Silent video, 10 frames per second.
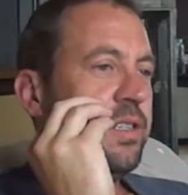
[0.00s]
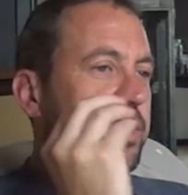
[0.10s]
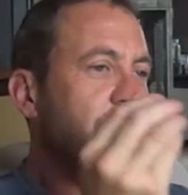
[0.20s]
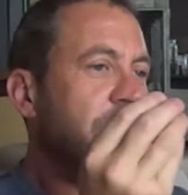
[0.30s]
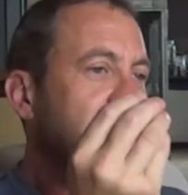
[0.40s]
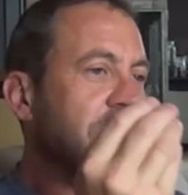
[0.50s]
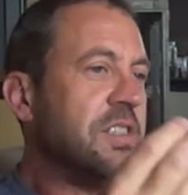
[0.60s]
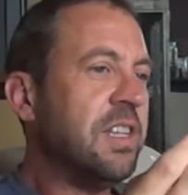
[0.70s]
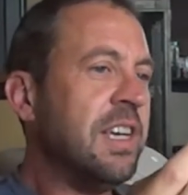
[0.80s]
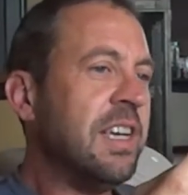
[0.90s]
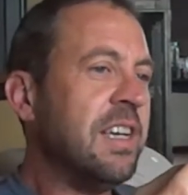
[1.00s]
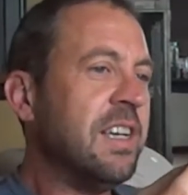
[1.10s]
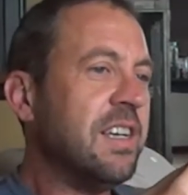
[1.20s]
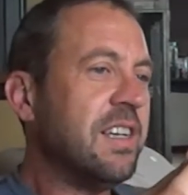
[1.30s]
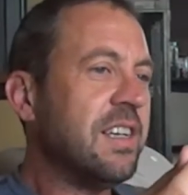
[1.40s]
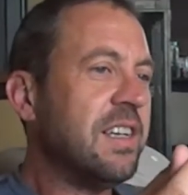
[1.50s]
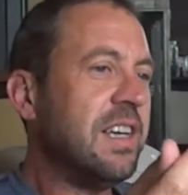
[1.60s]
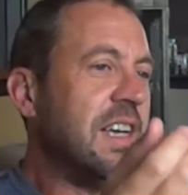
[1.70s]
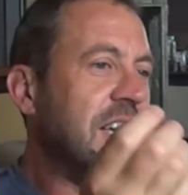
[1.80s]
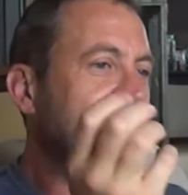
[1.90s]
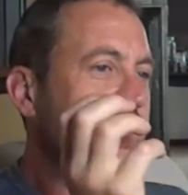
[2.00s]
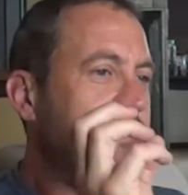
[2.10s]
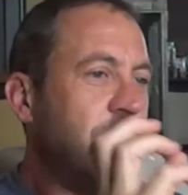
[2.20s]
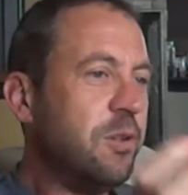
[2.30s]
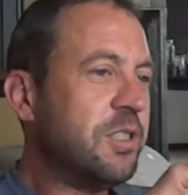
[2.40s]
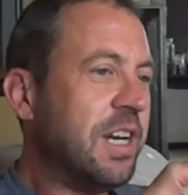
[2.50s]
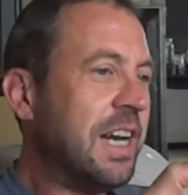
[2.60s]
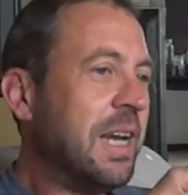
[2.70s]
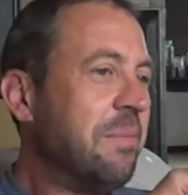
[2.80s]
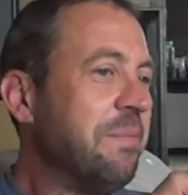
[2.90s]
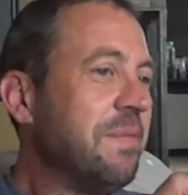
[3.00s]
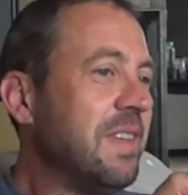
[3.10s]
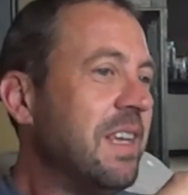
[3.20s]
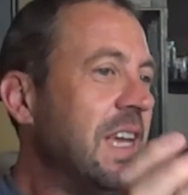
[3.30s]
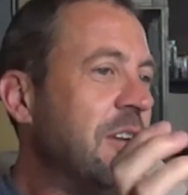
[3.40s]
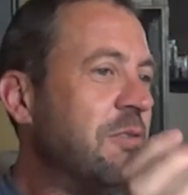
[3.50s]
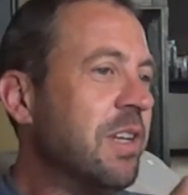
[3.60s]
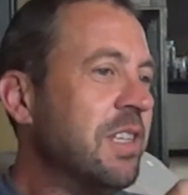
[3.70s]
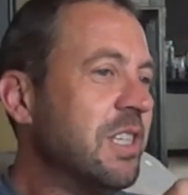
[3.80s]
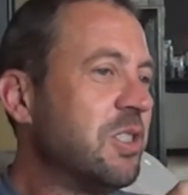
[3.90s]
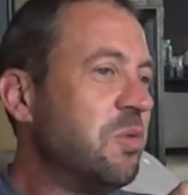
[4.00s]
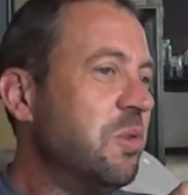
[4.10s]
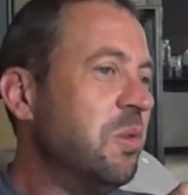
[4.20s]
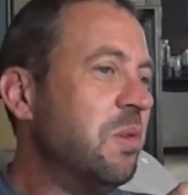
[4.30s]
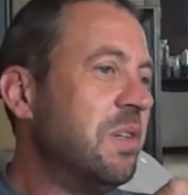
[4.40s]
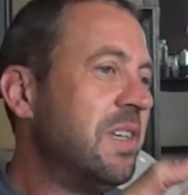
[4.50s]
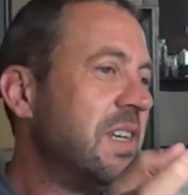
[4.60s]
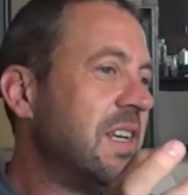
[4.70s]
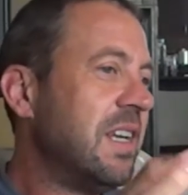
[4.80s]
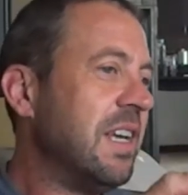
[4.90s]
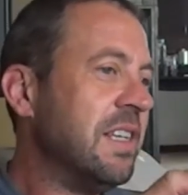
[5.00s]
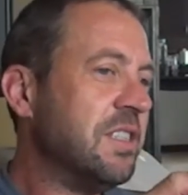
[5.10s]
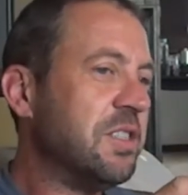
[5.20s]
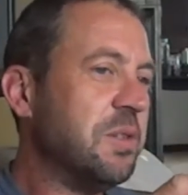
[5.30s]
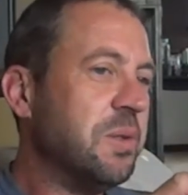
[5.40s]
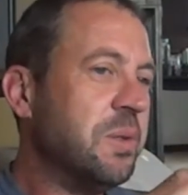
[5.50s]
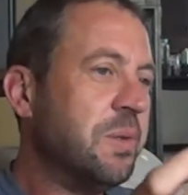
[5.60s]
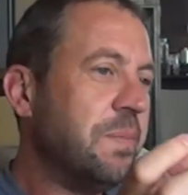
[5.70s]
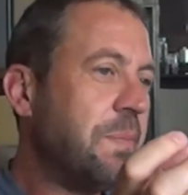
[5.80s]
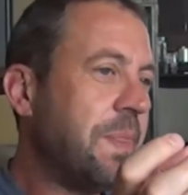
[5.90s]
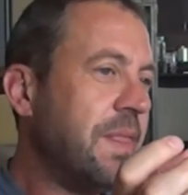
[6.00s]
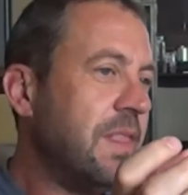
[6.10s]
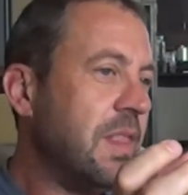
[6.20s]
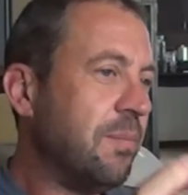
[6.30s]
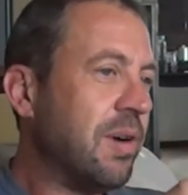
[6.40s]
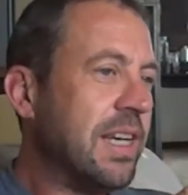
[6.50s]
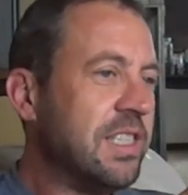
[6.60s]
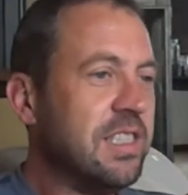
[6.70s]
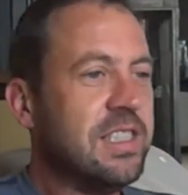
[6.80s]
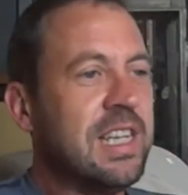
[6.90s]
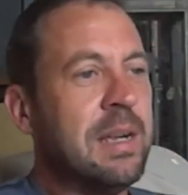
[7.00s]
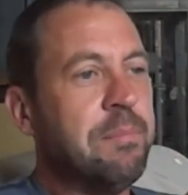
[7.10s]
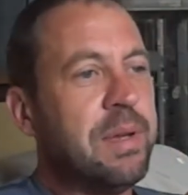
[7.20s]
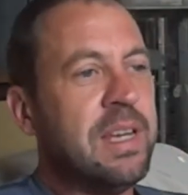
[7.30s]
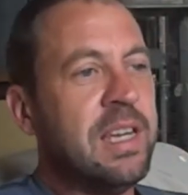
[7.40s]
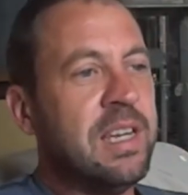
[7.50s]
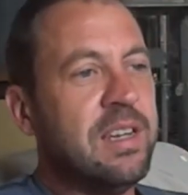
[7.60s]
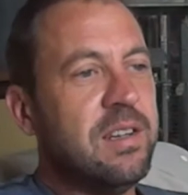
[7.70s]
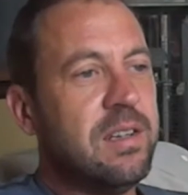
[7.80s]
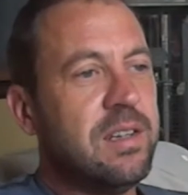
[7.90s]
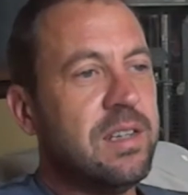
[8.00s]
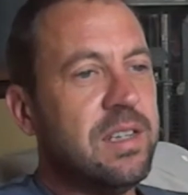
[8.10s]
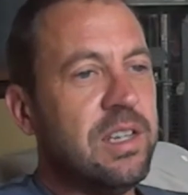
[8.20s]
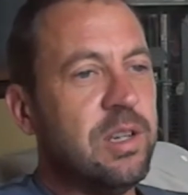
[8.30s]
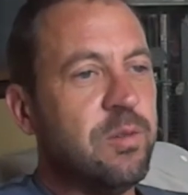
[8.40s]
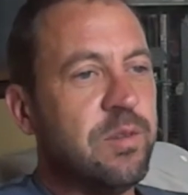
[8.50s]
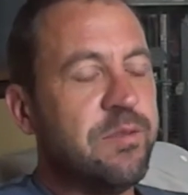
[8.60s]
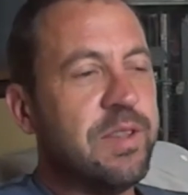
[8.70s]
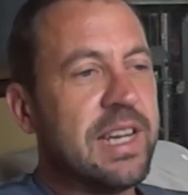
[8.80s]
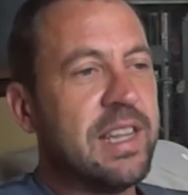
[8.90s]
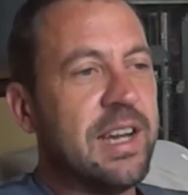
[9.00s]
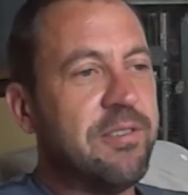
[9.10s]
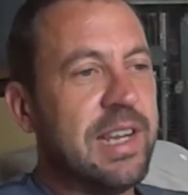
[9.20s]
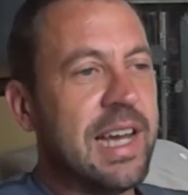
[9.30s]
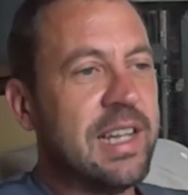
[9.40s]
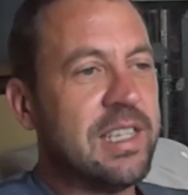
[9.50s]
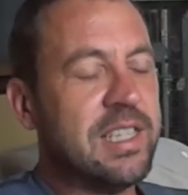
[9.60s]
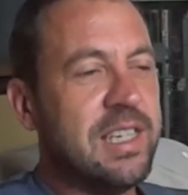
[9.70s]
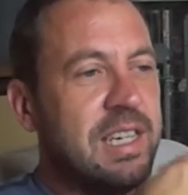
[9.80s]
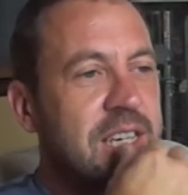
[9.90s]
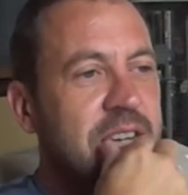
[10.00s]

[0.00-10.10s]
do his thing full time and run this kwoon, and so the prices that I'm paying, you know, reflect that reality